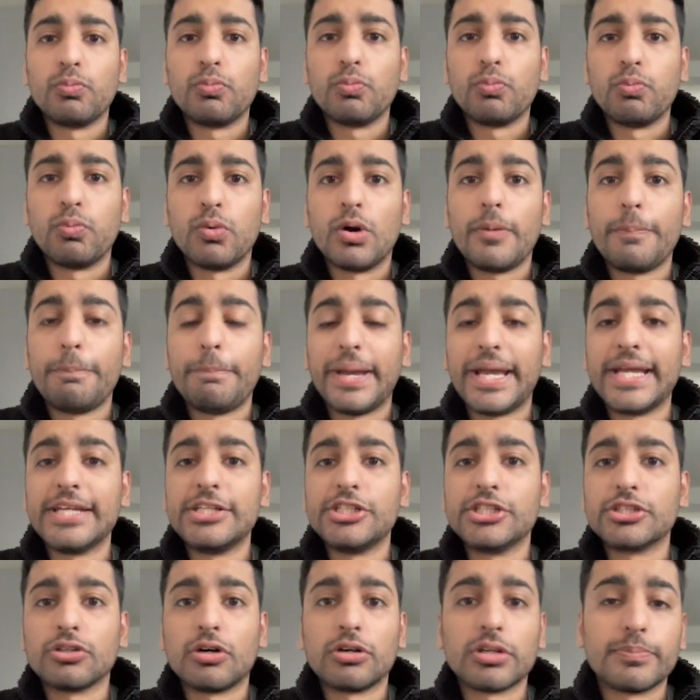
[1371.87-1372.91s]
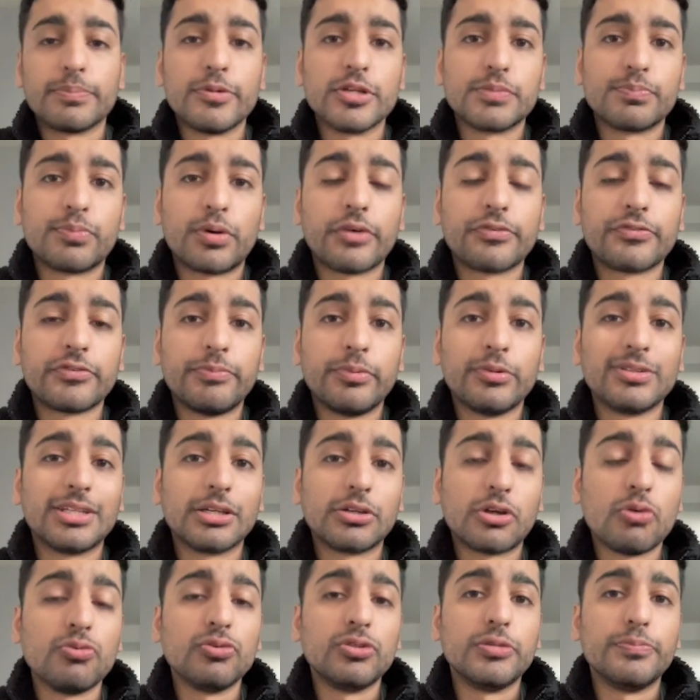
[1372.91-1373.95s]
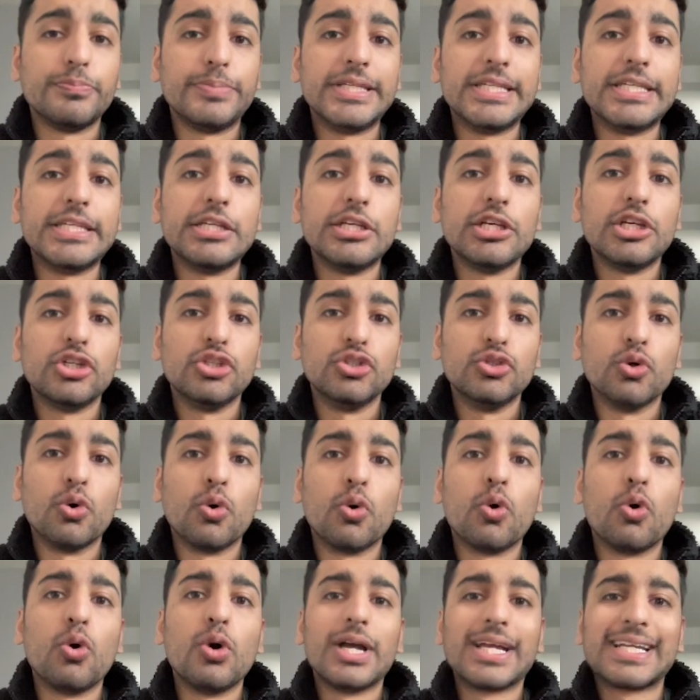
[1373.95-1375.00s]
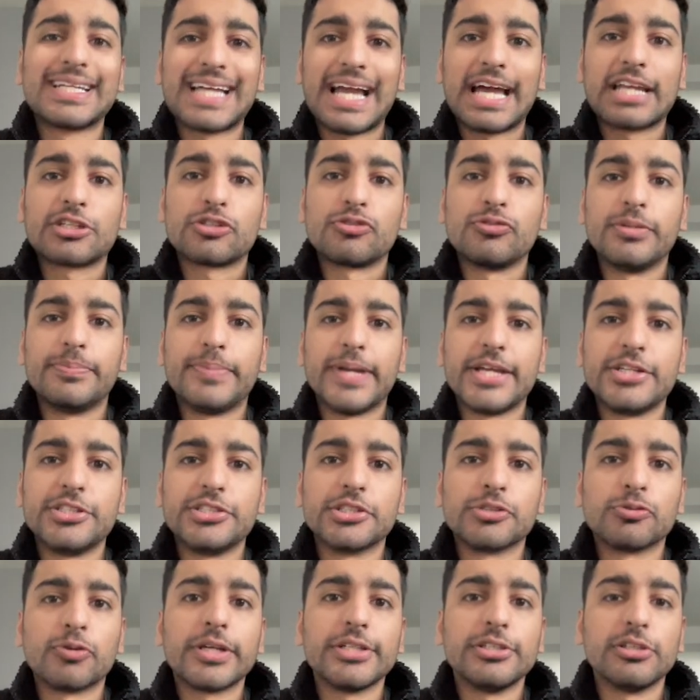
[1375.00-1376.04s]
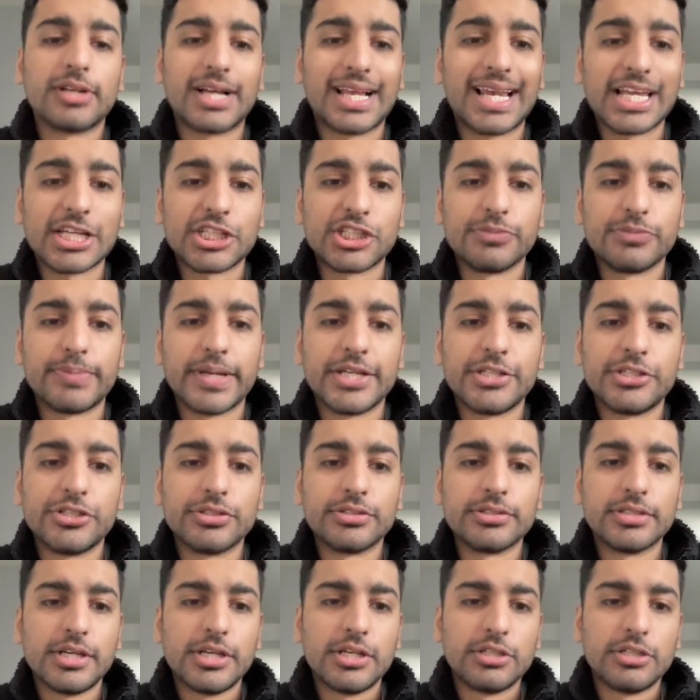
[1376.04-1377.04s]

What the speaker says: What pages are the most profitable? They're going to be your category pages, right? Your collection pages.